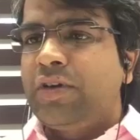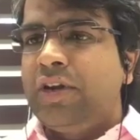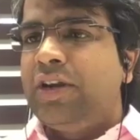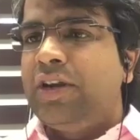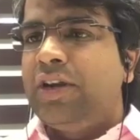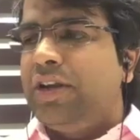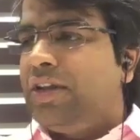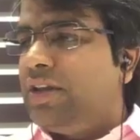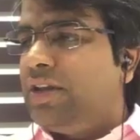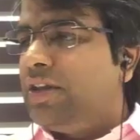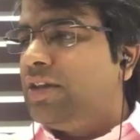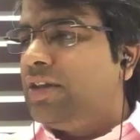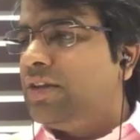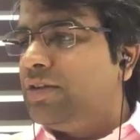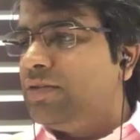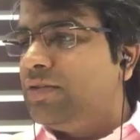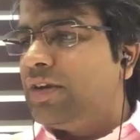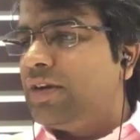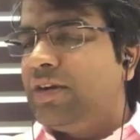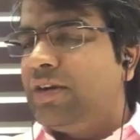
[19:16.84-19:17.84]
So
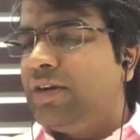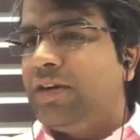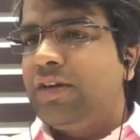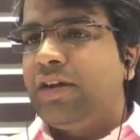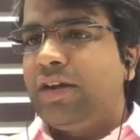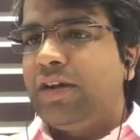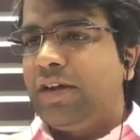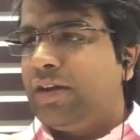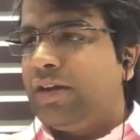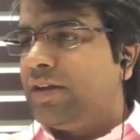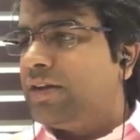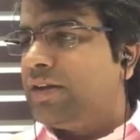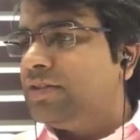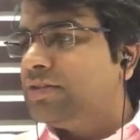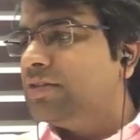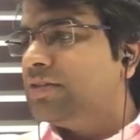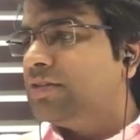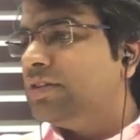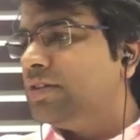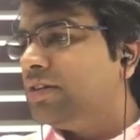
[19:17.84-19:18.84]
currently you are in
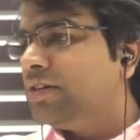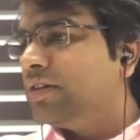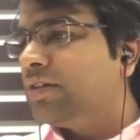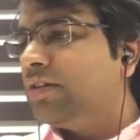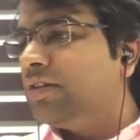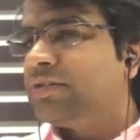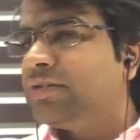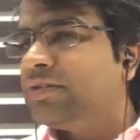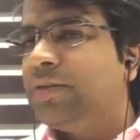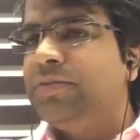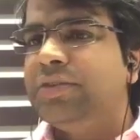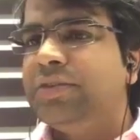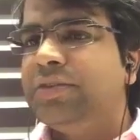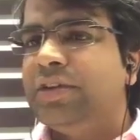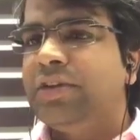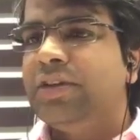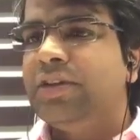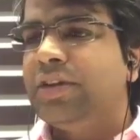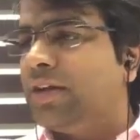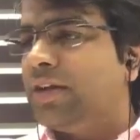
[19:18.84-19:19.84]
IRS and customs
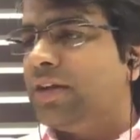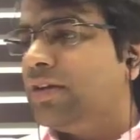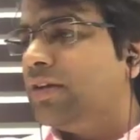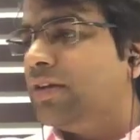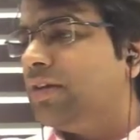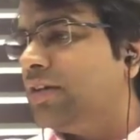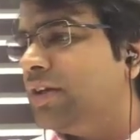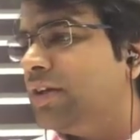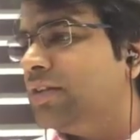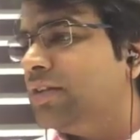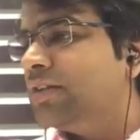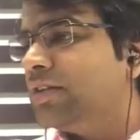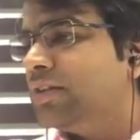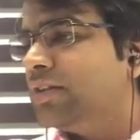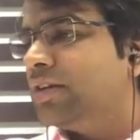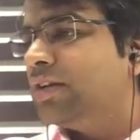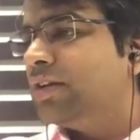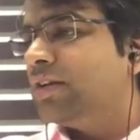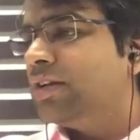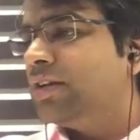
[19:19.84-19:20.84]
and I
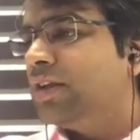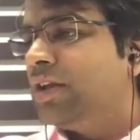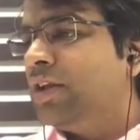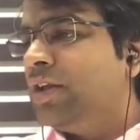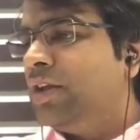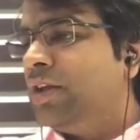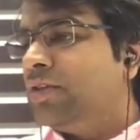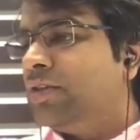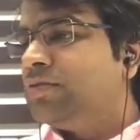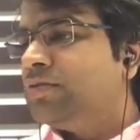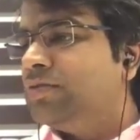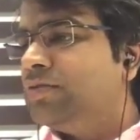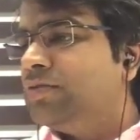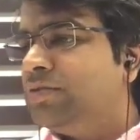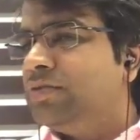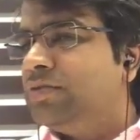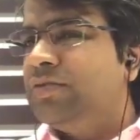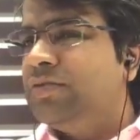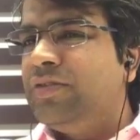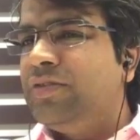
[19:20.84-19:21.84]
think right.
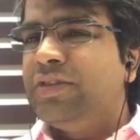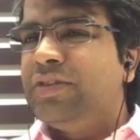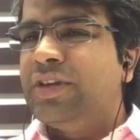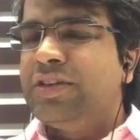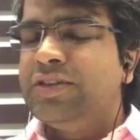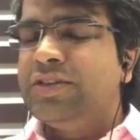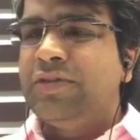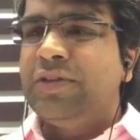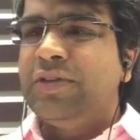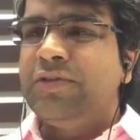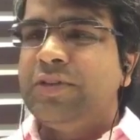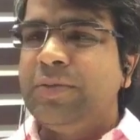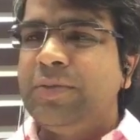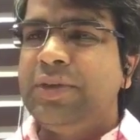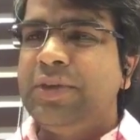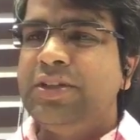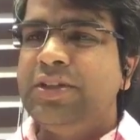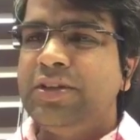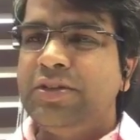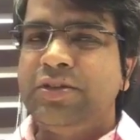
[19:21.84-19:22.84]
So there is one of the
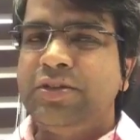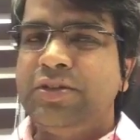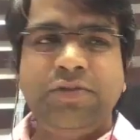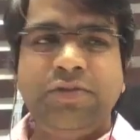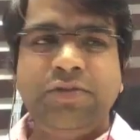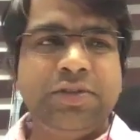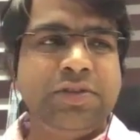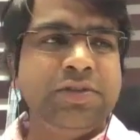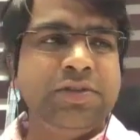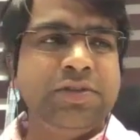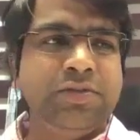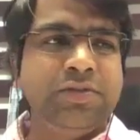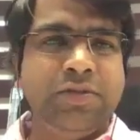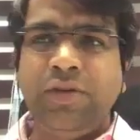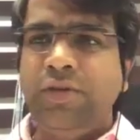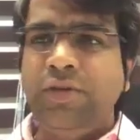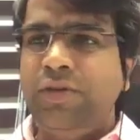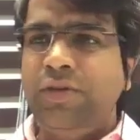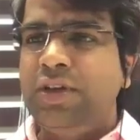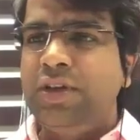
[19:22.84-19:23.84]
major issue which is
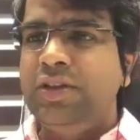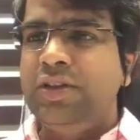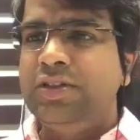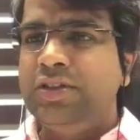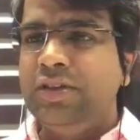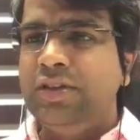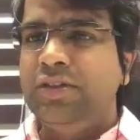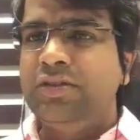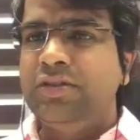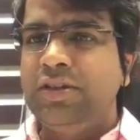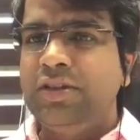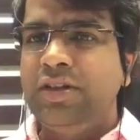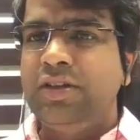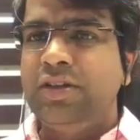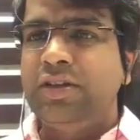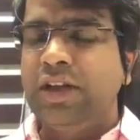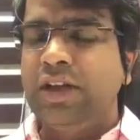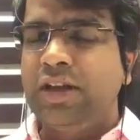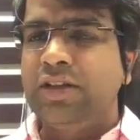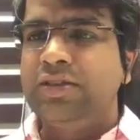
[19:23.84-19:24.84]
ongoing in
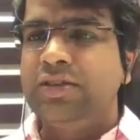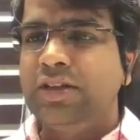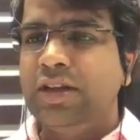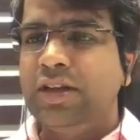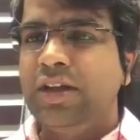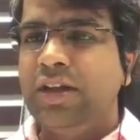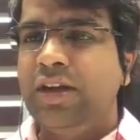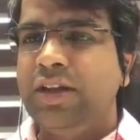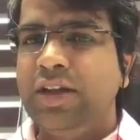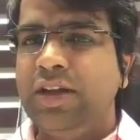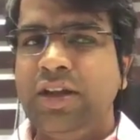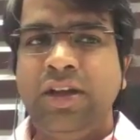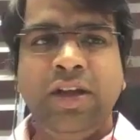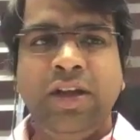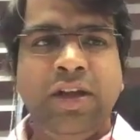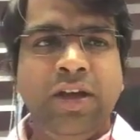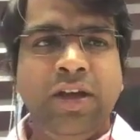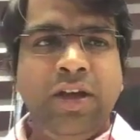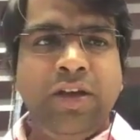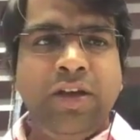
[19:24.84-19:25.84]
GST, that is regarding
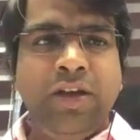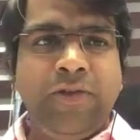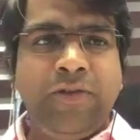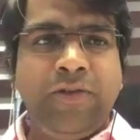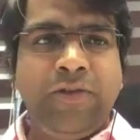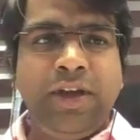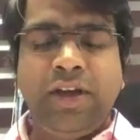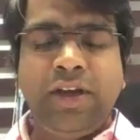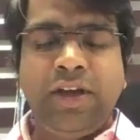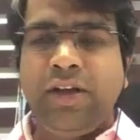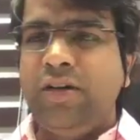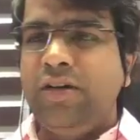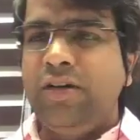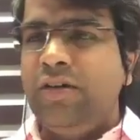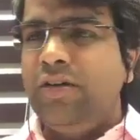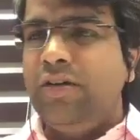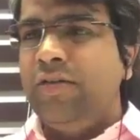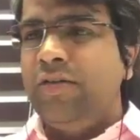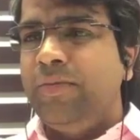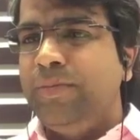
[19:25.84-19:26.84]
fake
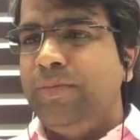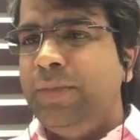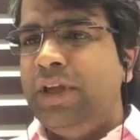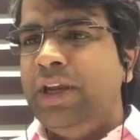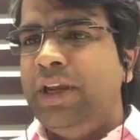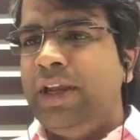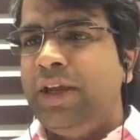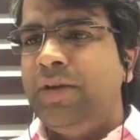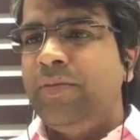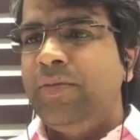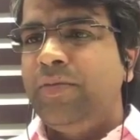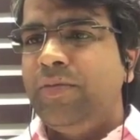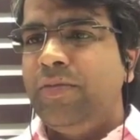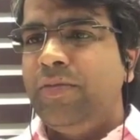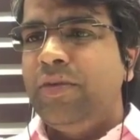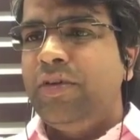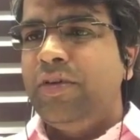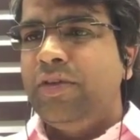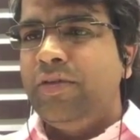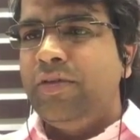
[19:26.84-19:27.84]
bill
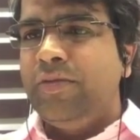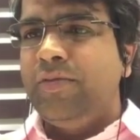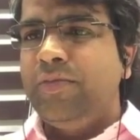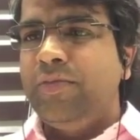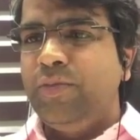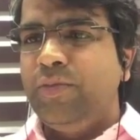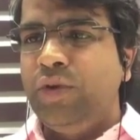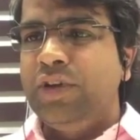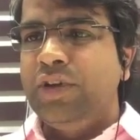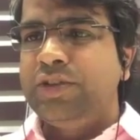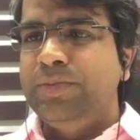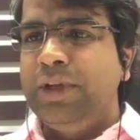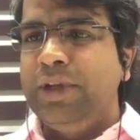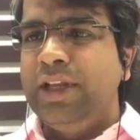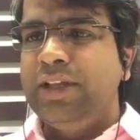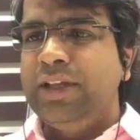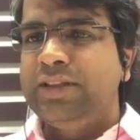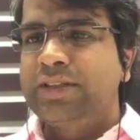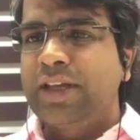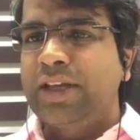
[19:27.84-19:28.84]
and bogus
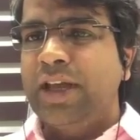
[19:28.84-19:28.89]
billing